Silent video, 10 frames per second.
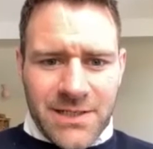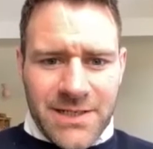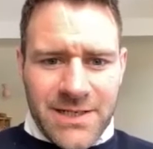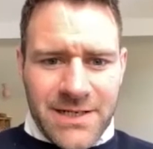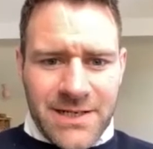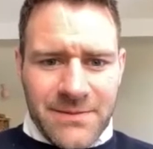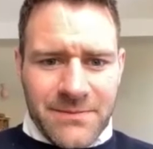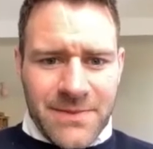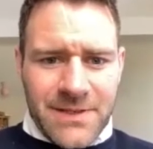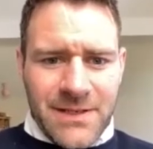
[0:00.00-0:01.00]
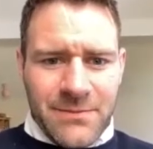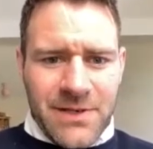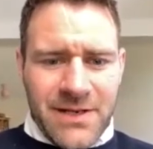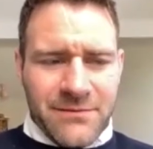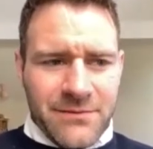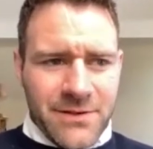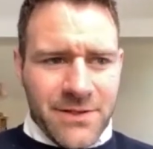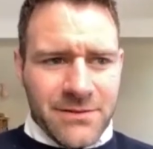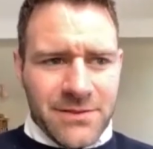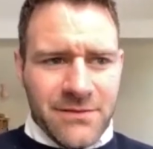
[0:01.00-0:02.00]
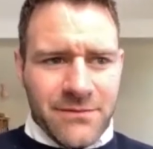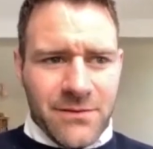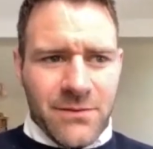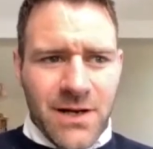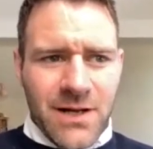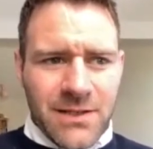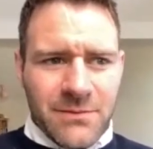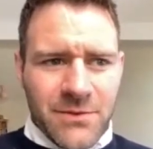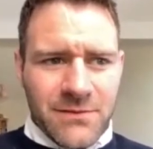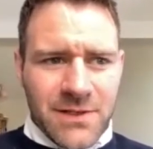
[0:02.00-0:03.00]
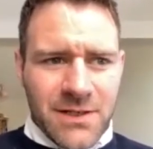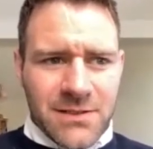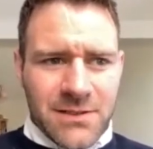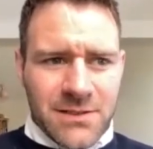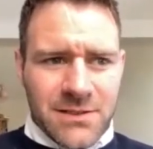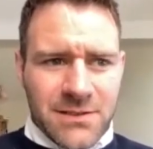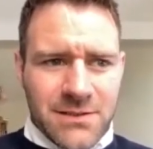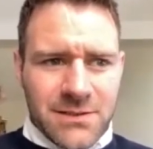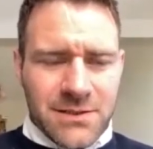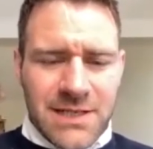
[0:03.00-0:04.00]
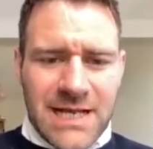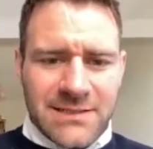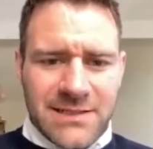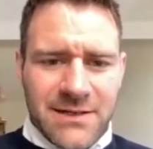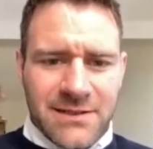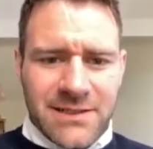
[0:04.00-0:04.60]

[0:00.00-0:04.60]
and he played for UCD for a while and moved on to Lansdowne.